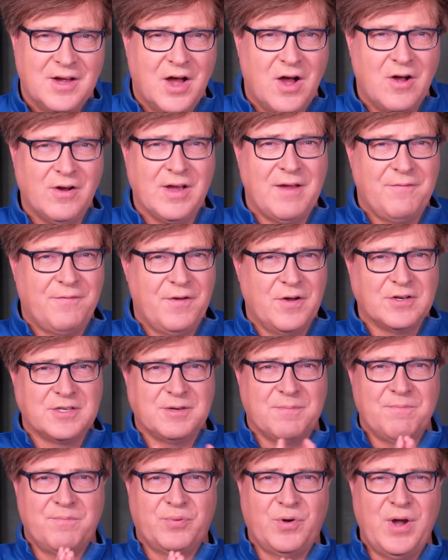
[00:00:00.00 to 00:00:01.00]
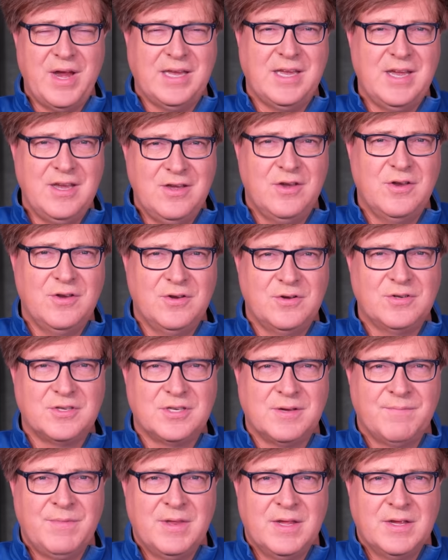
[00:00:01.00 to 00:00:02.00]
Okay, folks, breaking
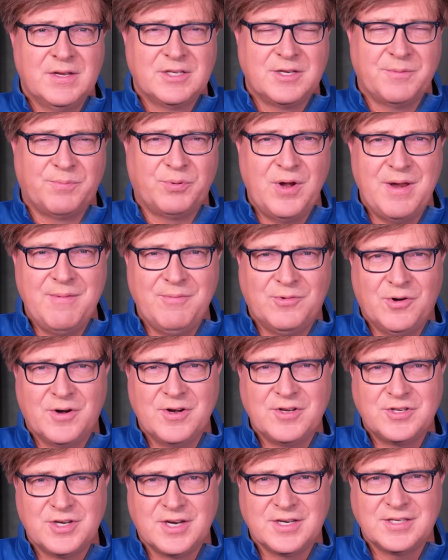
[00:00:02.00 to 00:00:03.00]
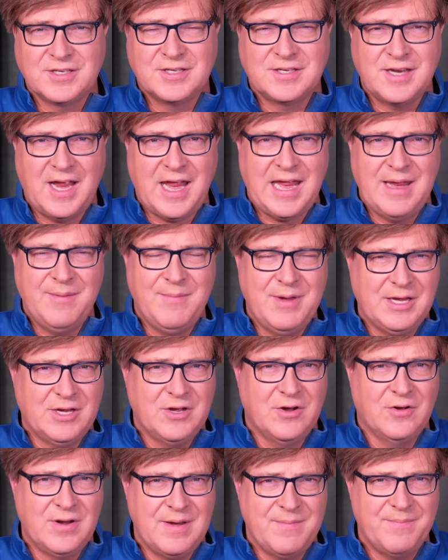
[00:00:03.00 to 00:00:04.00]
news. Supreme Court Justice Amy
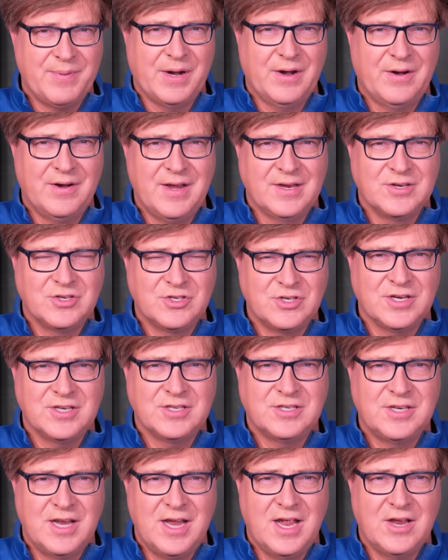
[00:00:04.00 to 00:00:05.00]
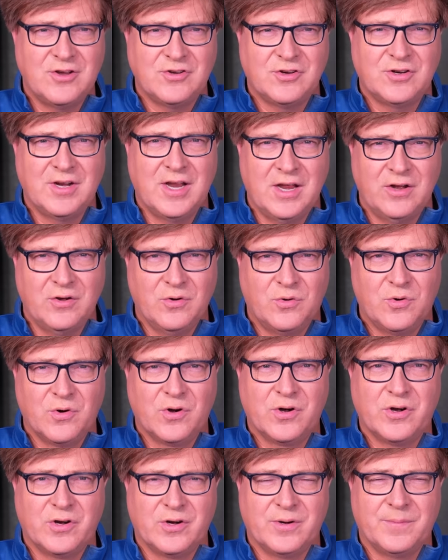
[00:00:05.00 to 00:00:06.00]
Coney Barrett has just entered an
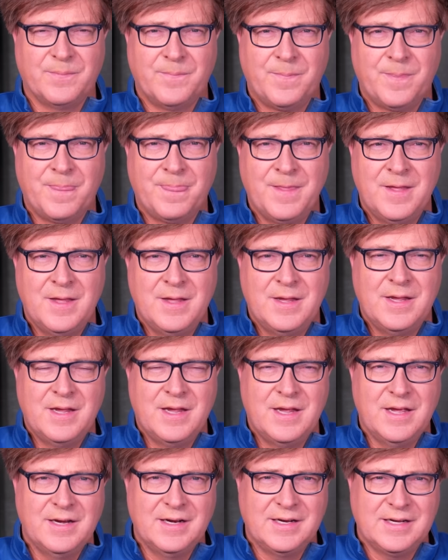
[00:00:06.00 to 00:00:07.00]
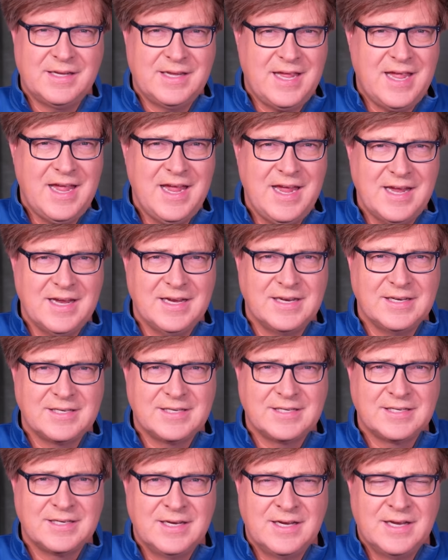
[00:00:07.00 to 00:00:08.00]
order in a
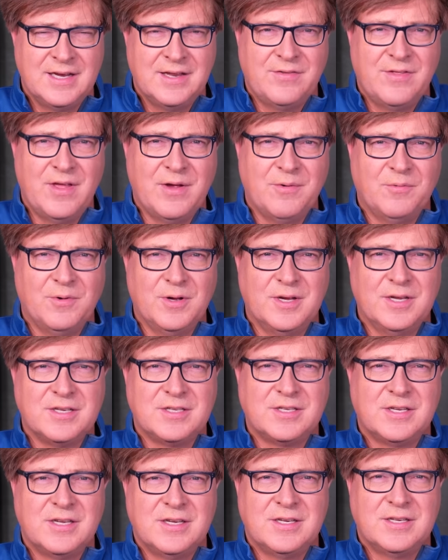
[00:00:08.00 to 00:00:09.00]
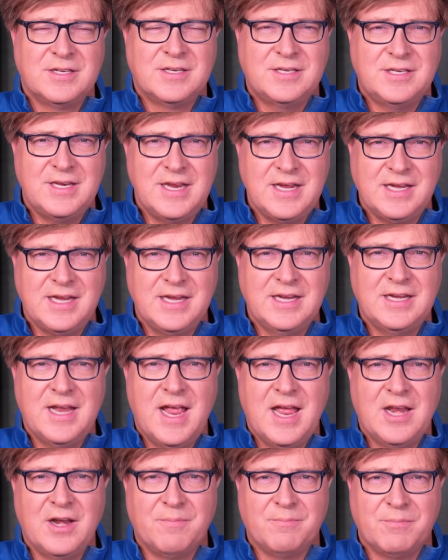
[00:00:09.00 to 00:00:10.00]
case that was seeking
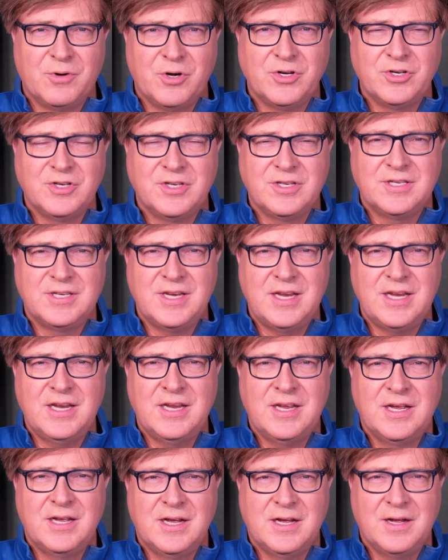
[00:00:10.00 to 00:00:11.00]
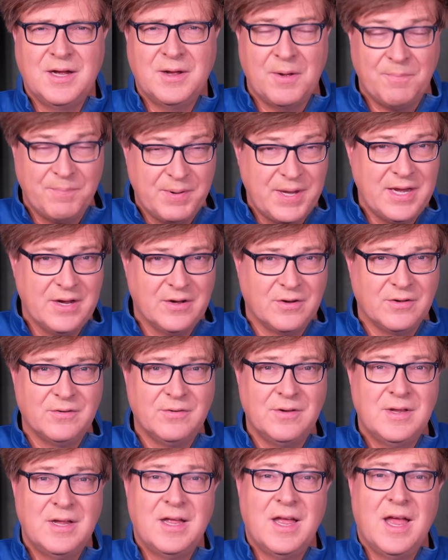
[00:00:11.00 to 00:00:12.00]
an emergency
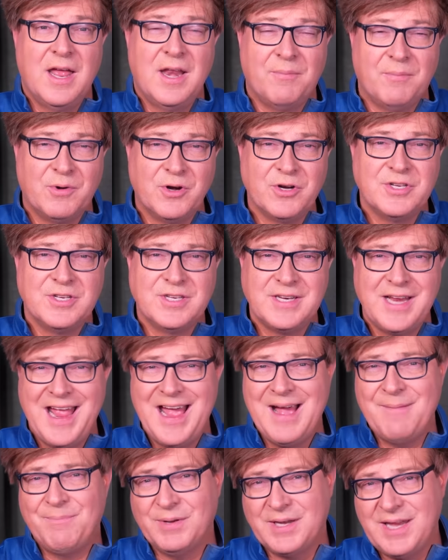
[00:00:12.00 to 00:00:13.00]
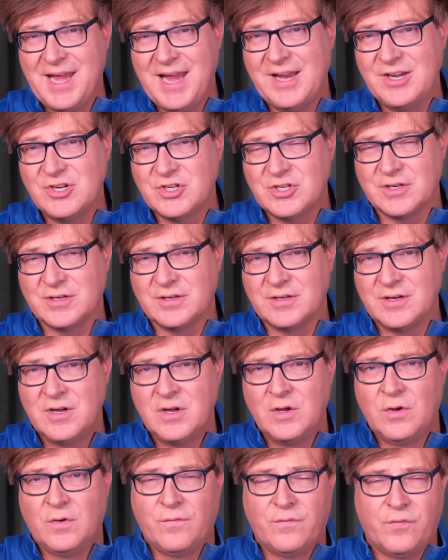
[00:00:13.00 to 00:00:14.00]
appeal an emergency application
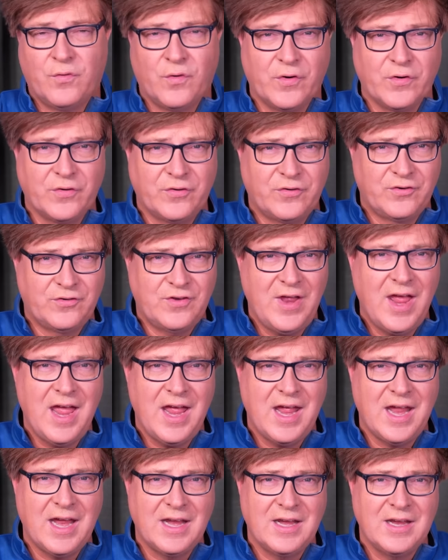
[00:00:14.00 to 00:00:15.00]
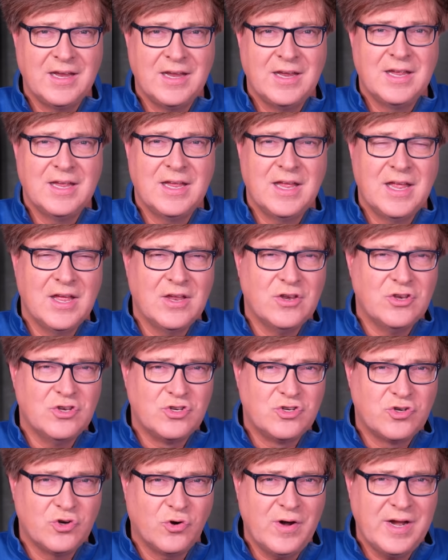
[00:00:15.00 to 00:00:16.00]
for a stay
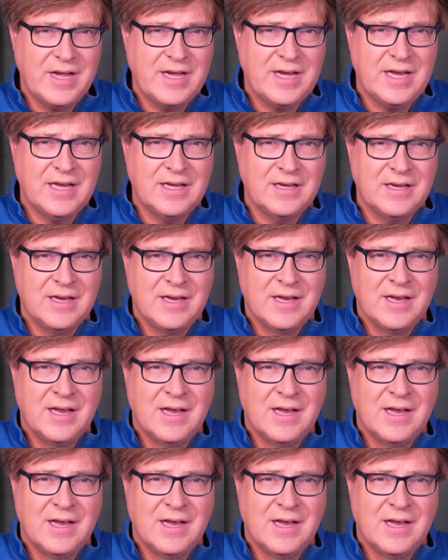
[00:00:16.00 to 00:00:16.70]
enjoining